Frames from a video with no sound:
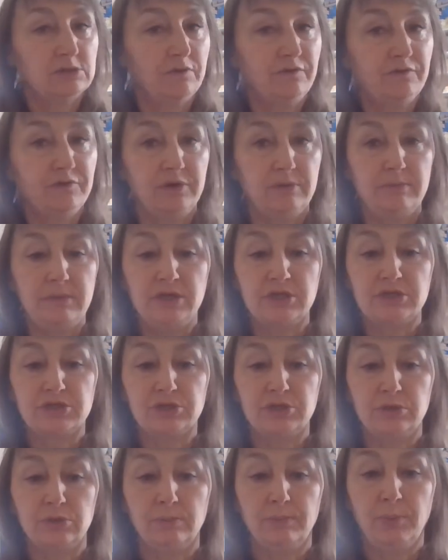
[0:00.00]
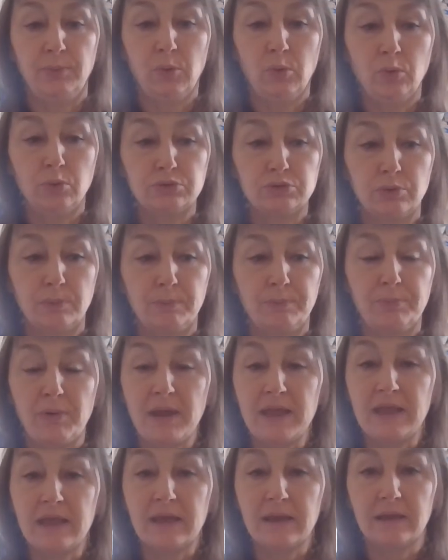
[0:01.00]
often a minuscule pause or
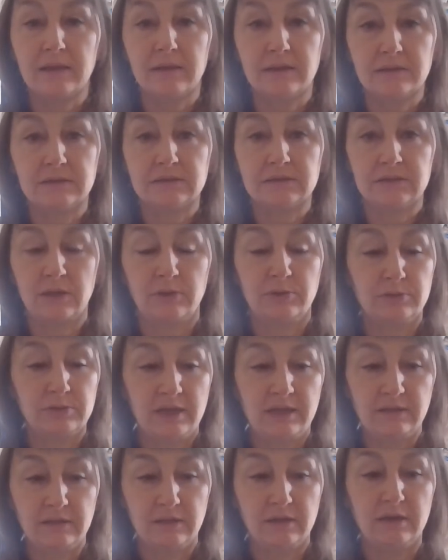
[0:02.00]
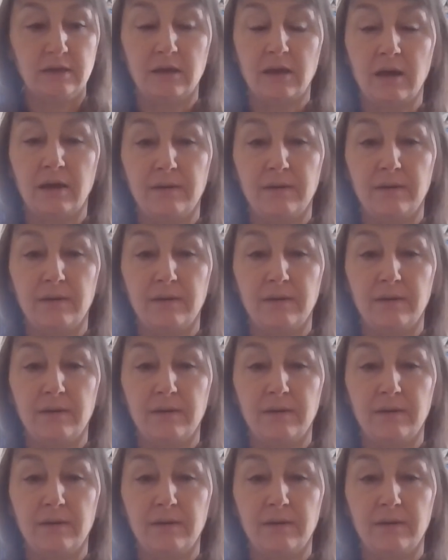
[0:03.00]
break. So in the